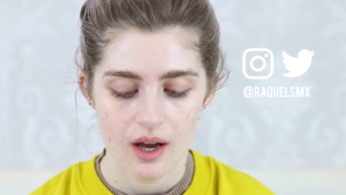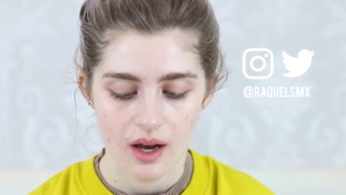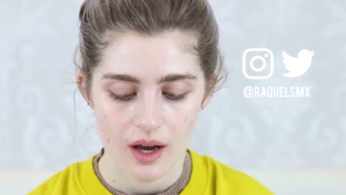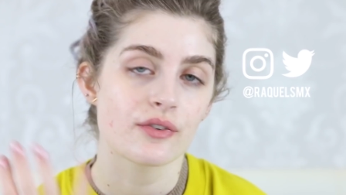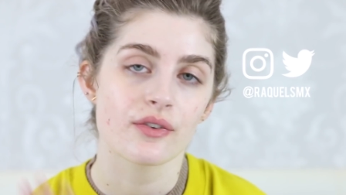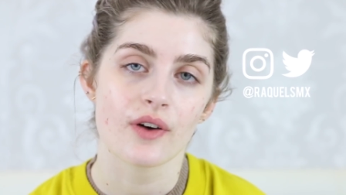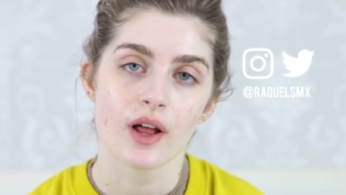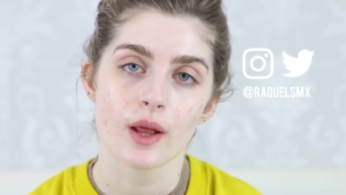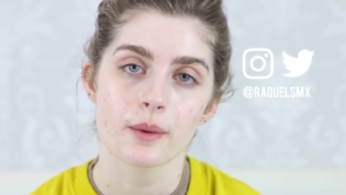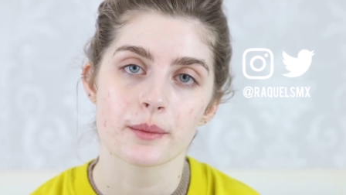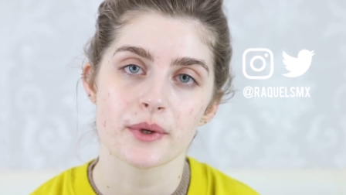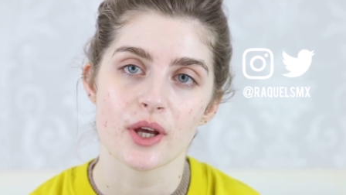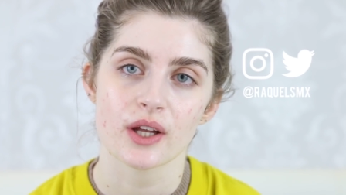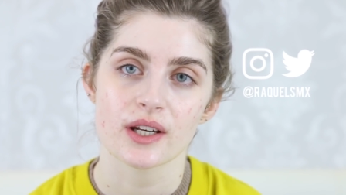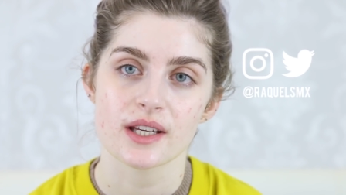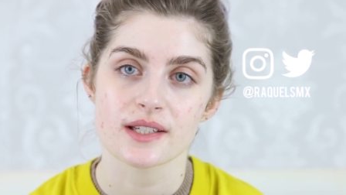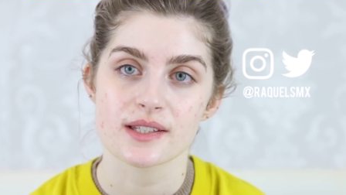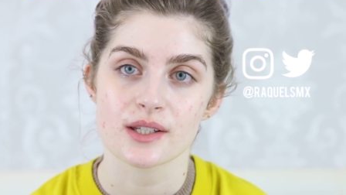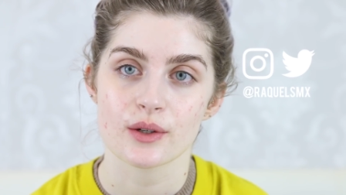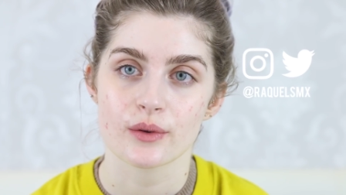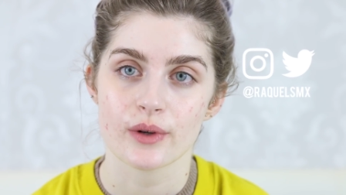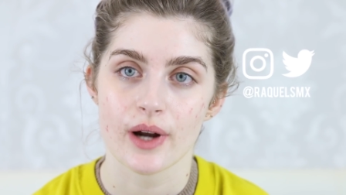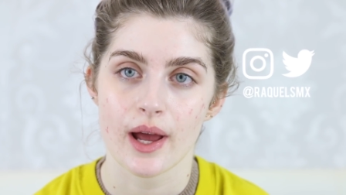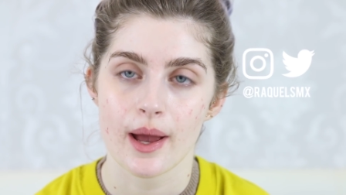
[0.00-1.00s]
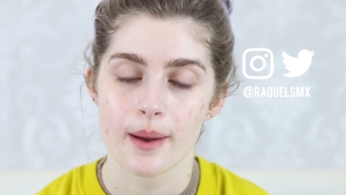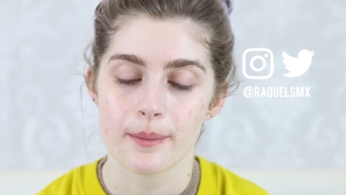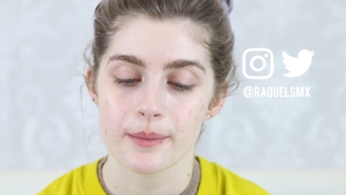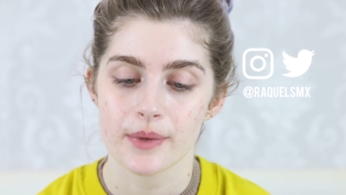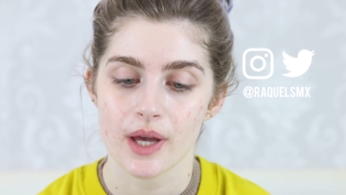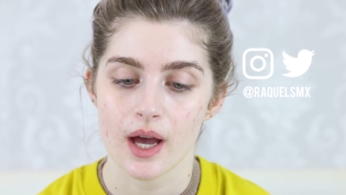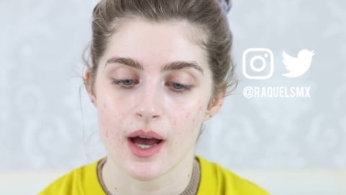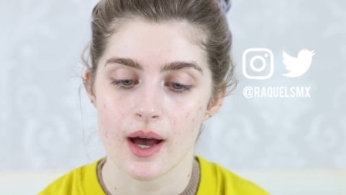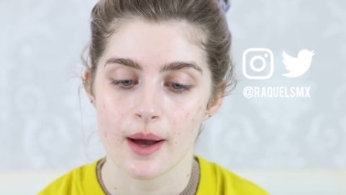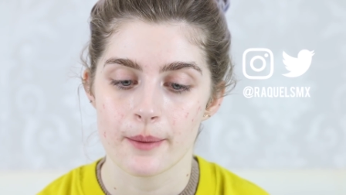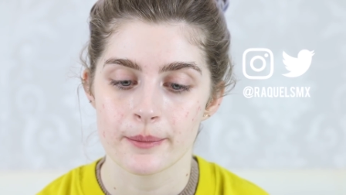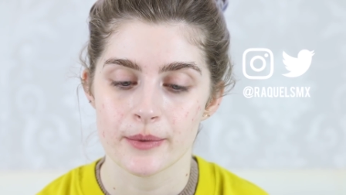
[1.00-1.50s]
If you follow me on
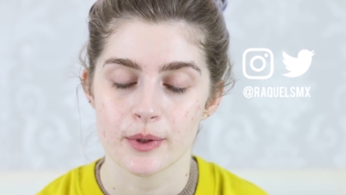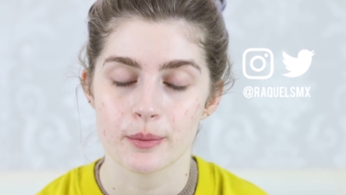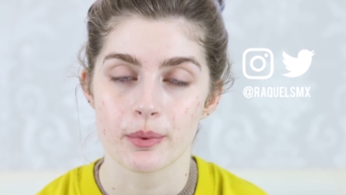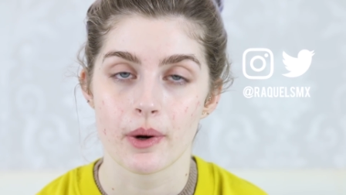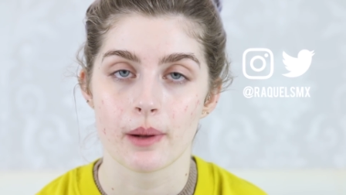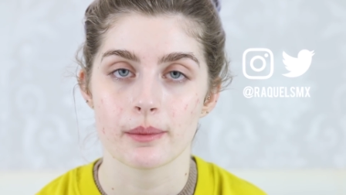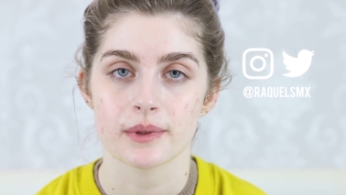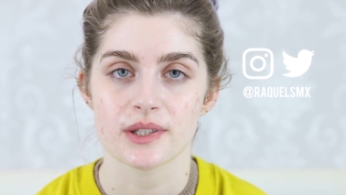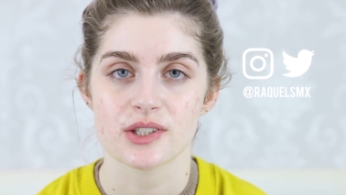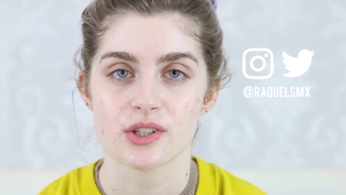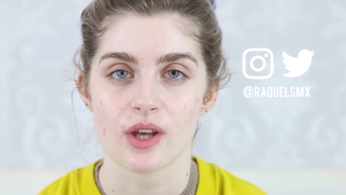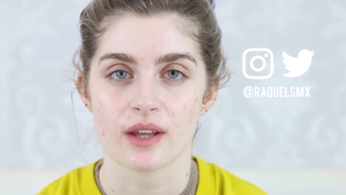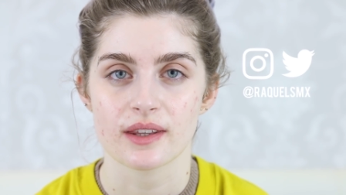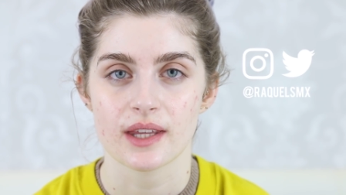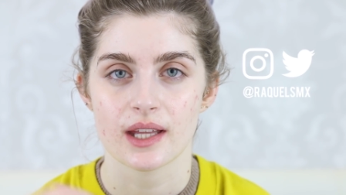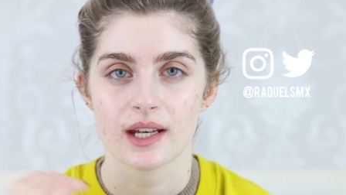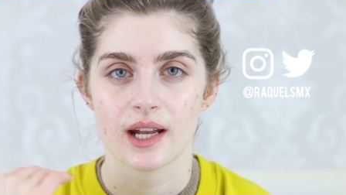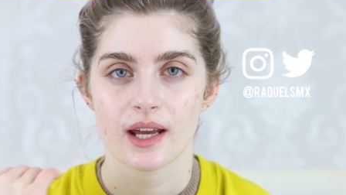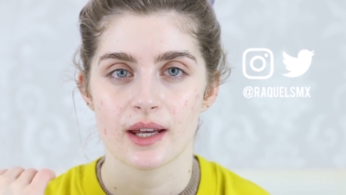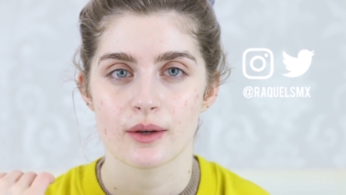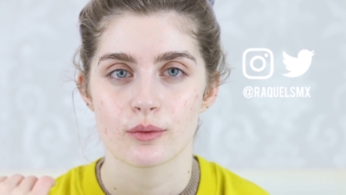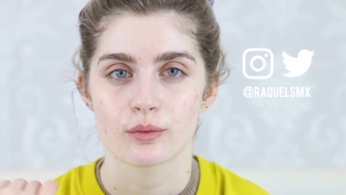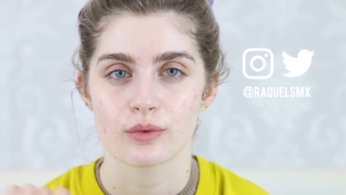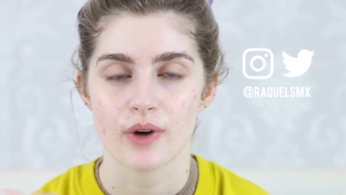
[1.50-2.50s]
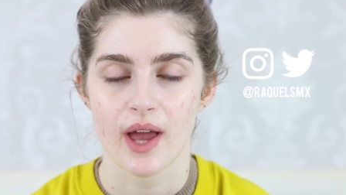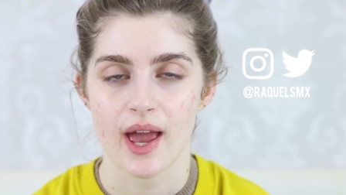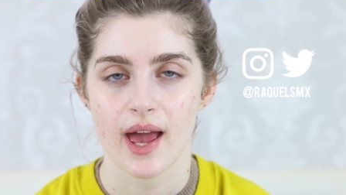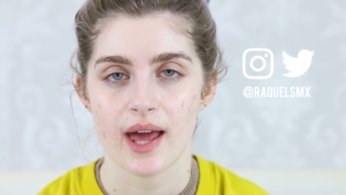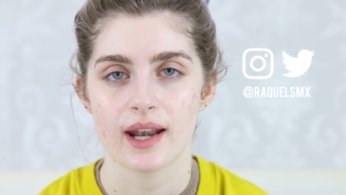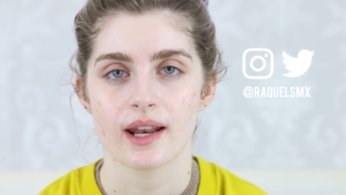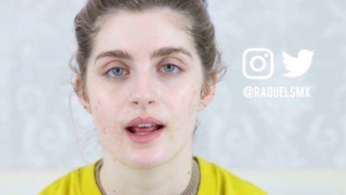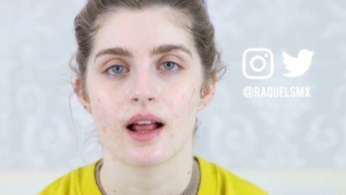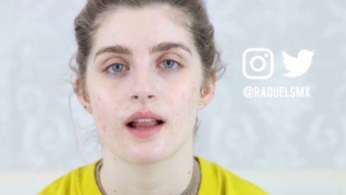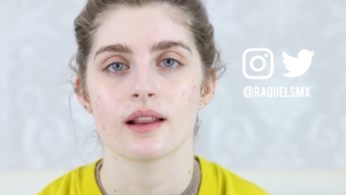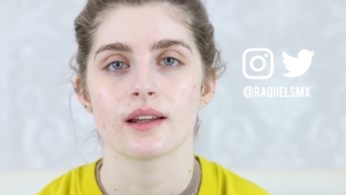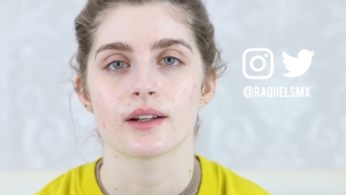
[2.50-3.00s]
Instagram, you probably saw that I
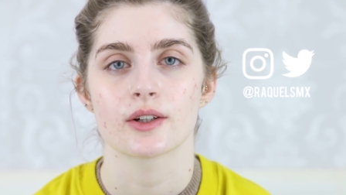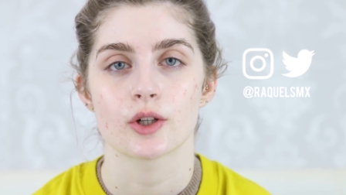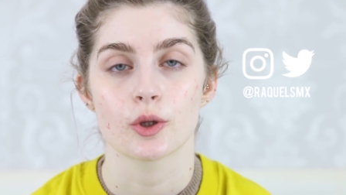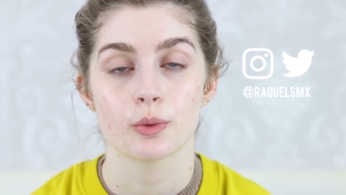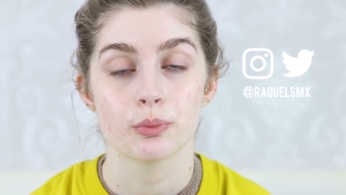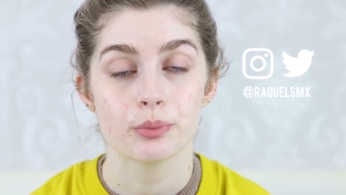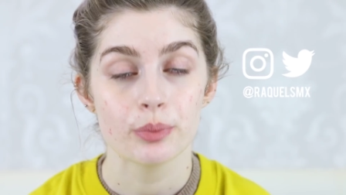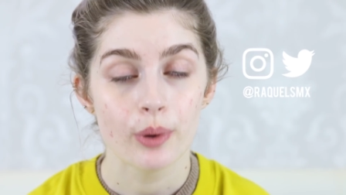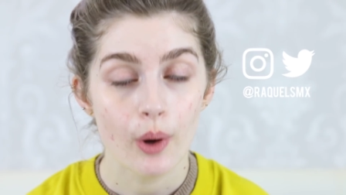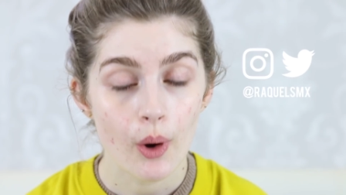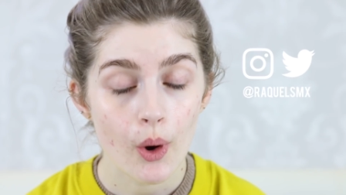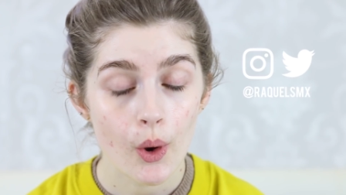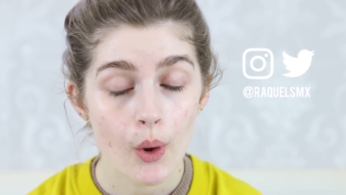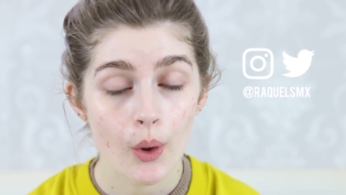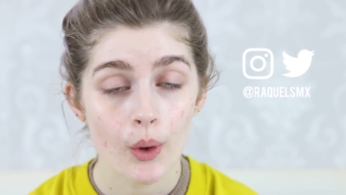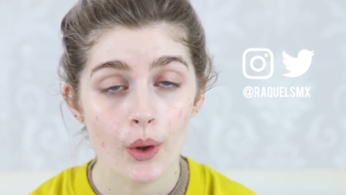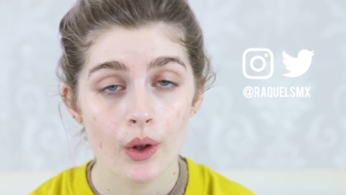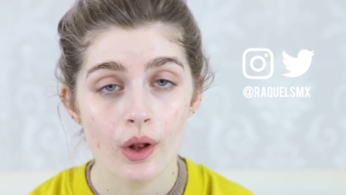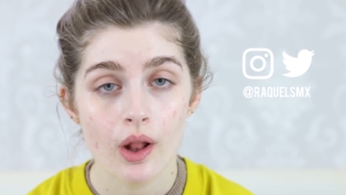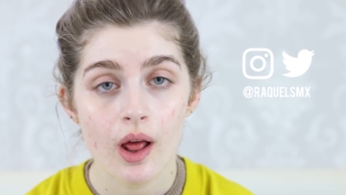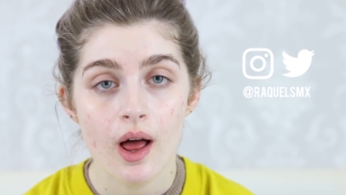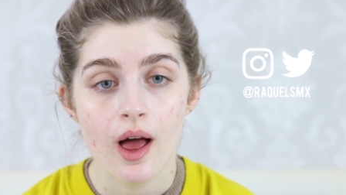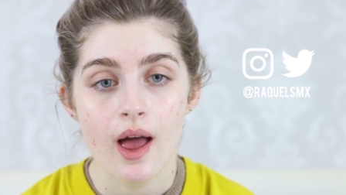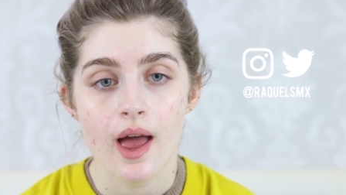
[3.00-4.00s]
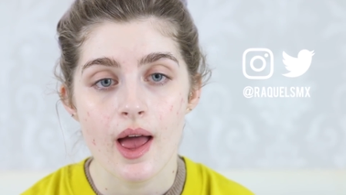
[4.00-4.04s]
ran a little poll,